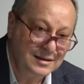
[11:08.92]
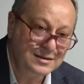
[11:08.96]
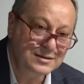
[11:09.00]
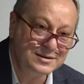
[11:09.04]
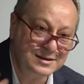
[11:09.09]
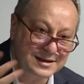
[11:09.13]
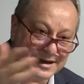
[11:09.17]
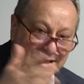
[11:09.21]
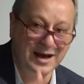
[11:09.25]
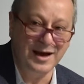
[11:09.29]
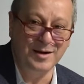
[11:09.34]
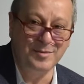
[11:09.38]

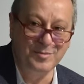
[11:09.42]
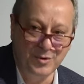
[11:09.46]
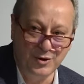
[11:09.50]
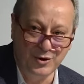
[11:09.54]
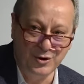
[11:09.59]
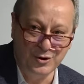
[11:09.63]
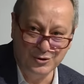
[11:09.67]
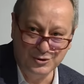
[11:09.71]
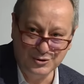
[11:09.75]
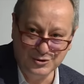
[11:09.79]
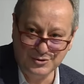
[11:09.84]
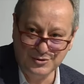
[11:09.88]

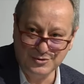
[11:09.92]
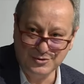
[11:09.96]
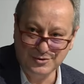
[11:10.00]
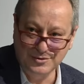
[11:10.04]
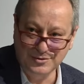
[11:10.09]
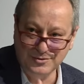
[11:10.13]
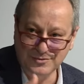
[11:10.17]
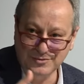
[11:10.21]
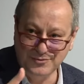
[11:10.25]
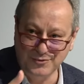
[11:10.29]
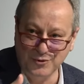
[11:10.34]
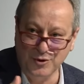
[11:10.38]
re-emerged
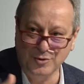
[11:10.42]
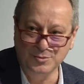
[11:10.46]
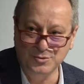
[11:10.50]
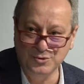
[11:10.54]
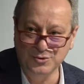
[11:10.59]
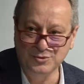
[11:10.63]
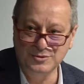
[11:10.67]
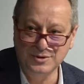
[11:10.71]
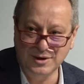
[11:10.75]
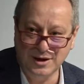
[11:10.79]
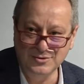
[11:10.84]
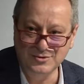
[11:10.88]
from
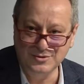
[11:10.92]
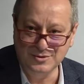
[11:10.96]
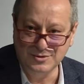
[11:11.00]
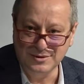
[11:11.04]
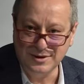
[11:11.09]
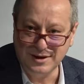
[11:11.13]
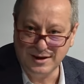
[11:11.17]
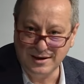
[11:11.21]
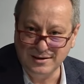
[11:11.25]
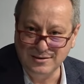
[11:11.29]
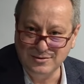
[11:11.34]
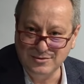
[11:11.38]

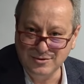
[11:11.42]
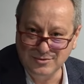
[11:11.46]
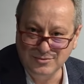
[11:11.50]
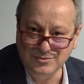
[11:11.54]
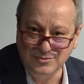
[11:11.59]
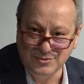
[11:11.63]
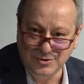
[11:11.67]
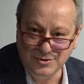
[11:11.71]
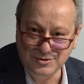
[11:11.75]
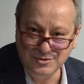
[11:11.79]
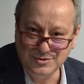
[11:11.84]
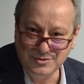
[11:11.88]
2008
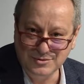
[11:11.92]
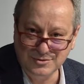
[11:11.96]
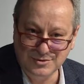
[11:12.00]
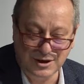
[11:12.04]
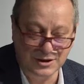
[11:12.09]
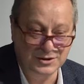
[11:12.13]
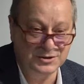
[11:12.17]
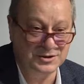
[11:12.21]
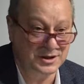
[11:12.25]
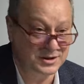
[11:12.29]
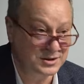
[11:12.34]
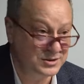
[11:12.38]
onwards.
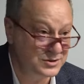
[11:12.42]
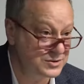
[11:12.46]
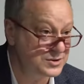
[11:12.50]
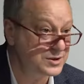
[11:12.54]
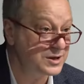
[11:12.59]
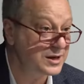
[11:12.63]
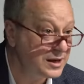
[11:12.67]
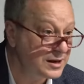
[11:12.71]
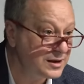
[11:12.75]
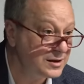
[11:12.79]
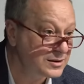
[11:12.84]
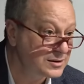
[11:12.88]
Russia is
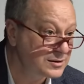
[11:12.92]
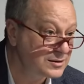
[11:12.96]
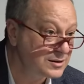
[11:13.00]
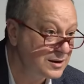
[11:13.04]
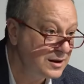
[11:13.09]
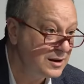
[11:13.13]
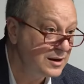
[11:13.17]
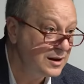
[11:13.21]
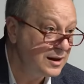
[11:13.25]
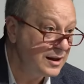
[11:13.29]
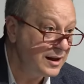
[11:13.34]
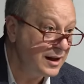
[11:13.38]
here,
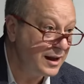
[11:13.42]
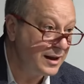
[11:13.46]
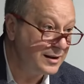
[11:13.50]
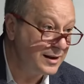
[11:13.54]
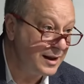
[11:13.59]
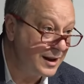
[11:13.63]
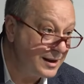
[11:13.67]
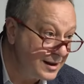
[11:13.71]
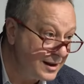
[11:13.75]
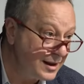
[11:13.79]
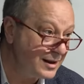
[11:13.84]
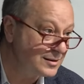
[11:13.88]
and
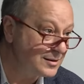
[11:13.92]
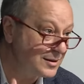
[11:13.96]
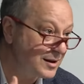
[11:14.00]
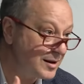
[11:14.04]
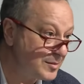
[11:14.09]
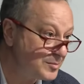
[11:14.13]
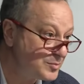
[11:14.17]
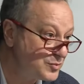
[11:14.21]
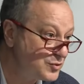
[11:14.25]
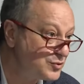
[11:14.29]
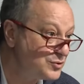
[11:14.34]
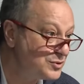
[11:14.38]
any
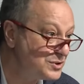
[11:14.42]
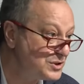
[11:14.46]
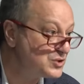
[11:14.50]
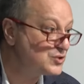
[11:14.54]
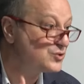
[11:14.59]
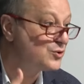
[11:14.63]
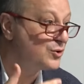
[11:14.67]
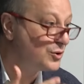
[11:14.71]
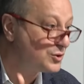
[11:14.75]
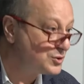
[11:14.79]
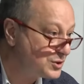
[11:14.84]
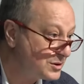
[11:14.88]
attempt to
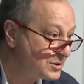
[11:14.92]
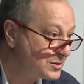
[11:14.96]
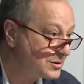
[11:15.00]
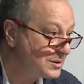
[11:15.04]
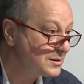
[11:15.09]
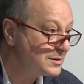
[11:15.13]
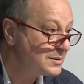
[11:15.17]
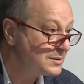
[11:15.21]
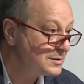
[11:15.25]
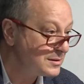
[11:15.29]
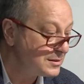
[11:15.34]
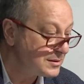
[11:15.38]
dislodge it
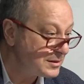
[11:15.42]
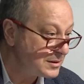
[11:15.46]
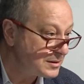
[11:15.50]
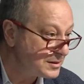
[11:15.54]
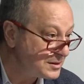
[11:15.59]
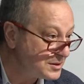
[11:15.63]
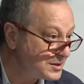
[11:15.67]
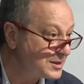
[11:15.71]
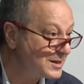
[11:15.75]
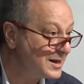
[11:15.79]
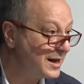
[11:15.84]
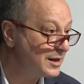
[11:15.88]

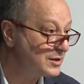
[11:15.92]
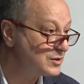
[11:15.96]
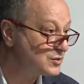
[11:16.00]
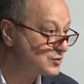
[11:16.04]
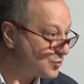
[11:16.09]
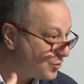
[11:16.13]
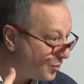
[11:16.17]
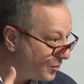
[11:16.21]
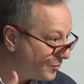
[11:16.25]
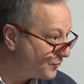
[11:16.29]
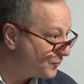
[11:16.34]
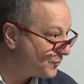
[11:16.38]
creates
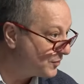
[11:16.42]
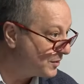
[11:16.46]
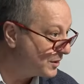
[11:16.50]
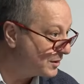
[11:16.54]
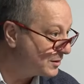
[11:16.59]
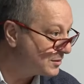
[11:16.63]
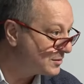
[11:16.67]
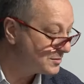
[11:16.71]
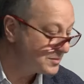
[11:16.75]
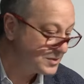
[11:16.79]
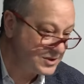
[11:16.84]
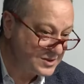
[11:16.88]
conflict.
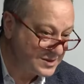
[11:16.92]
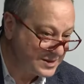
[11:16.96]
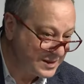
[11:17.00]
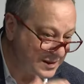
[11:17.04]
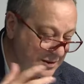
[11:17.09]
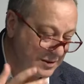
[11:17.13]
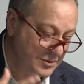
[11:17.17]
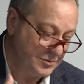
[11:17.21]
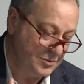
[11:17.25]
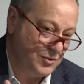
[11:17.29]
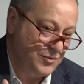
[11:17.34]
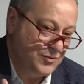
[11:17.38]
This,
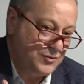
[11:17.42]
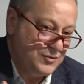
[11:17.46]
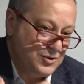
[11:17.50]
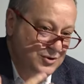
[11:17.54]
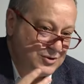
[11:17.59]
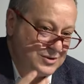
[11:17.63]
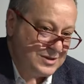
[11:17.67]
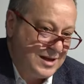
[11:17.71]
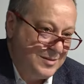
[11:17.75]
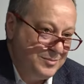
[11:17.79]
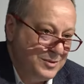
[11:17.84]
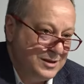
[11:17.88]
of
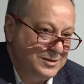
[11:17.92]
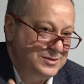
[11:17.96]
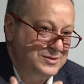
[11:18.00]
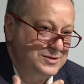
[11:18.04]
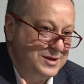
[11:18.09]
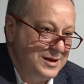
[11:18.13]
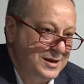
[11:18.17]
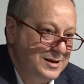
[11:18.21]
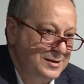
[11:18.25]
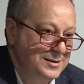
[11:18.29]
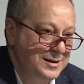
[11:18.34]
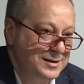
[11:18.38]
course, I'm not
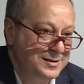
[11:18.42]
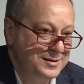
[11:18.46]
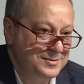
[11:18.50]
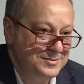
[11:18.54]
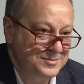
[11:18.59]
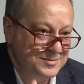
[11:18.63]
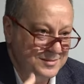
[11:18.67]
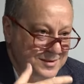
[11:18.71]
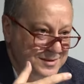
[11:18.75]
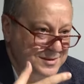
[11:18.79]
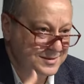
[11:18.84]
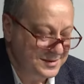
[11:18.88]
saying that
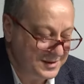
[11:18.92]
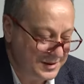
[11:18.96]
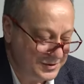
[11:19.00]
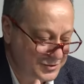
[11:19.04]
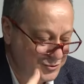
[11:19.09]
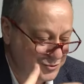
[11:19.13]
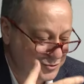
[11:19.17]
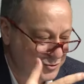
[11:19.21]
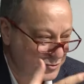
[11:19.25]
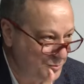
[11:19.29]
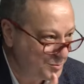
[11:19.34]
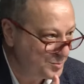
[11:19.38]
there
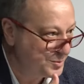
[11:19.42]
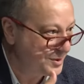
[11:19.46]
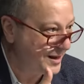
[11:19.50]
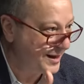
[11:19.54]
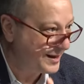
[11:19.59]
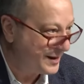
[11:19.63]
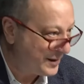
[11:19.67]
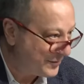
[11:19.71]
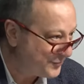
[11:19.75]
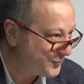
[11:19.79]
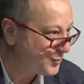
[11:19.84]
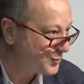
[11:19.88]
shouldn't be
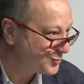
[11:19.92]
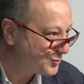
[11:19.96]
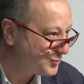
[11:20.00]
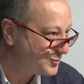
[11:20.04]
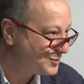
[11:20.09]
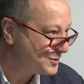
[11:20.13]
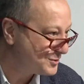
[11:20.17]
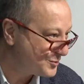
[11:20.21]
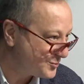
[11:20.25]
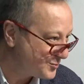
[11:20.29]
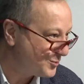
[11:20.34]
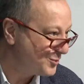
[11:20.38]
an effort to
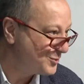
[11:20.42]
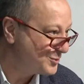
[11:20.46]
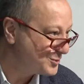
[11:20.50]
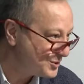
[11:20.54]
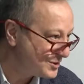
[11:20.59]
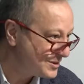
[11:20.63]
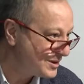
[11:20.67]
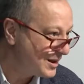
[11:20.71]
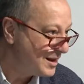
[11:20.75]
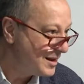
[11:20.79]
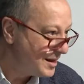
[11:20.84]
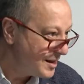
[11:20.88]
dislodge
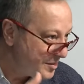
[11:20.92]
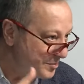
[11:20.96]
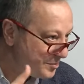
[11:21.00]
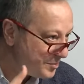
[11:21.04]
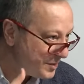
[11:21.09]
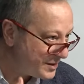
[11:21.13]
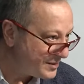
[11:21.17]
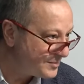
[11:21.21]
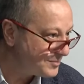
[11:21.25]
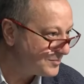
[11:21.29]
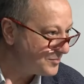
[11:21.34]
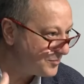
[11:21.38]
it,
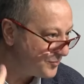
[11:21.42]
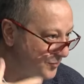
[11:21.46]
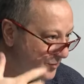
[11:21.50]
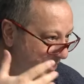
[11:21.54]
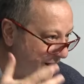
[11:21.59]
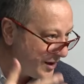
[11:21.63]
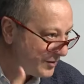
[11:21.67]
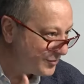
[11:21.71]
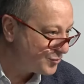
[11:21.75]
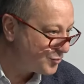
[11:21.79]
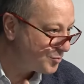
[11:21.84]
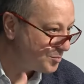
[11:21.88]
but we
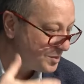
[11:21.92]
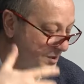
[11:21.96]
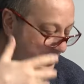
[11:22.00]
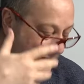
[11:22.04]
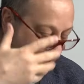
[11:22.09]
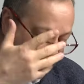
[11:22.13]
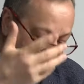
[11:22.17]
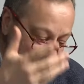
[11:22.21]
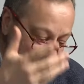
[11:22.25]
have to be